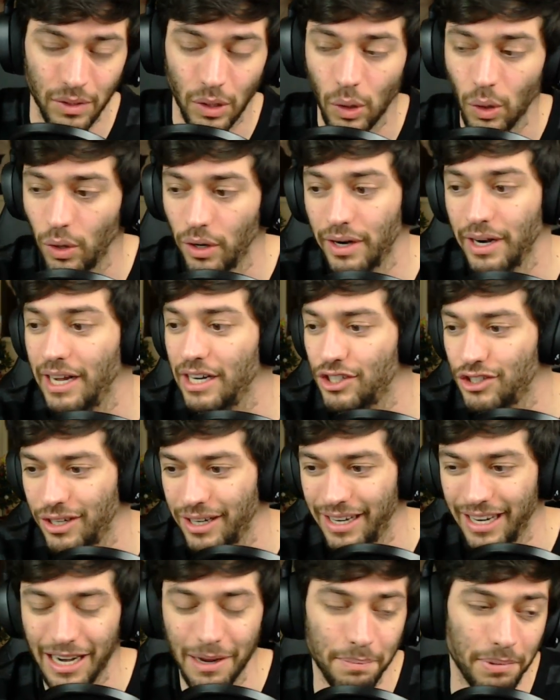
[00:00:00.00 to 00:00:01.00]
or not
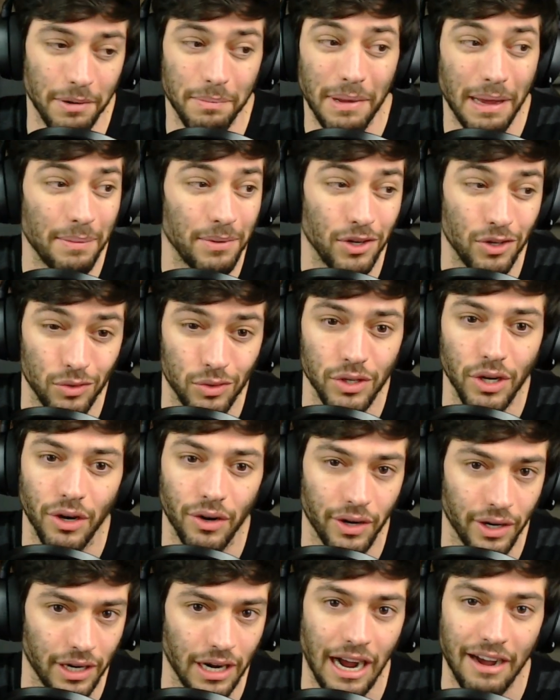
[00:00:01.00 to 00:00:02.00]
drinking it, but maybe you're
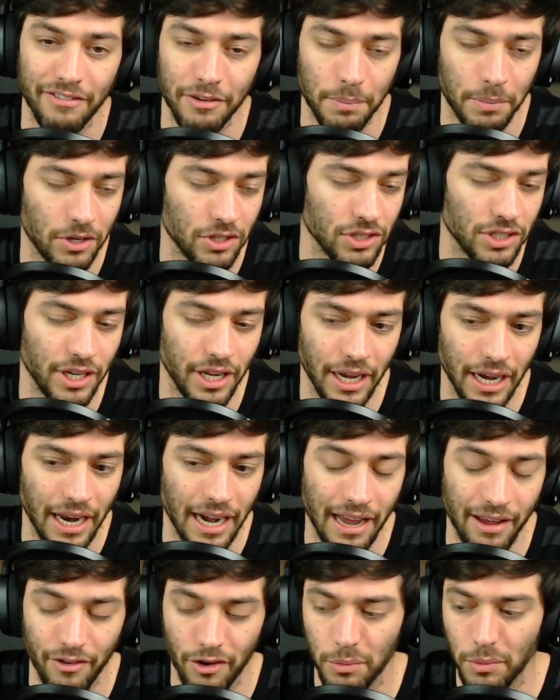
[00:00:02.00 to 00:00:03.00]
a coffee person, you got to
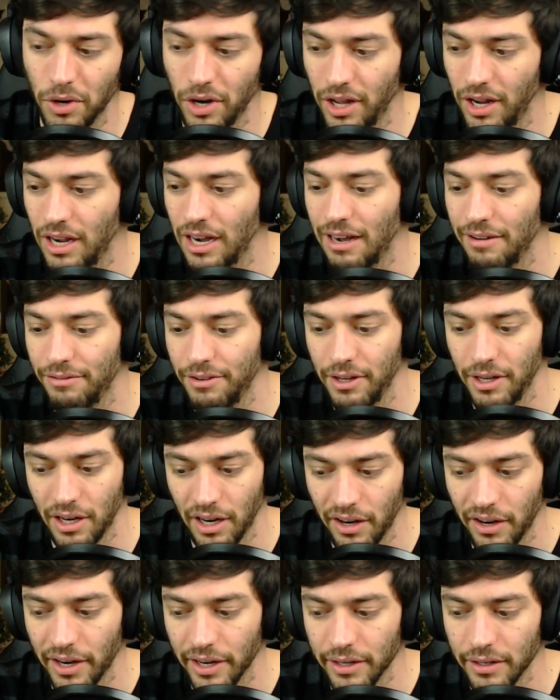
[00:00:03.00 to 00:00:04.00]
have your morning coffee.
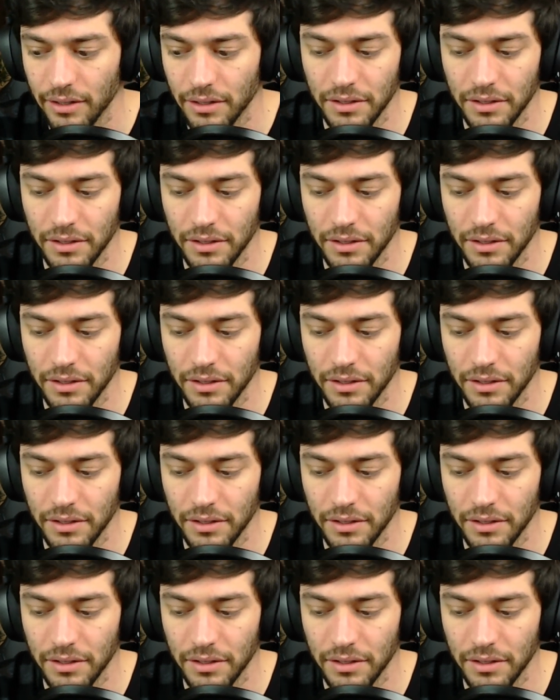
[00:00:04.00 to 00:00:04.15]
All right.